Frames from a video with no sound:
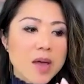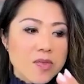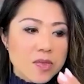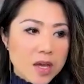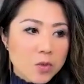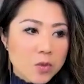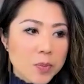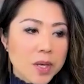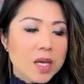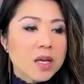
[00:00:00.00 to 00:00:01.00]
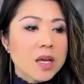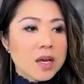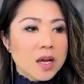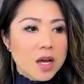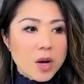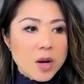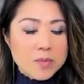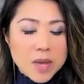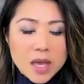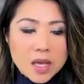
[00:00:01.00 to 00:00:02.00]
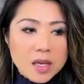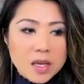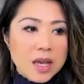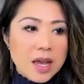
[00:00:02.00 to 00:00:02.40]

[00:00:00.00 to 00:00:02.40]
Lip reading: and then it will peak around May,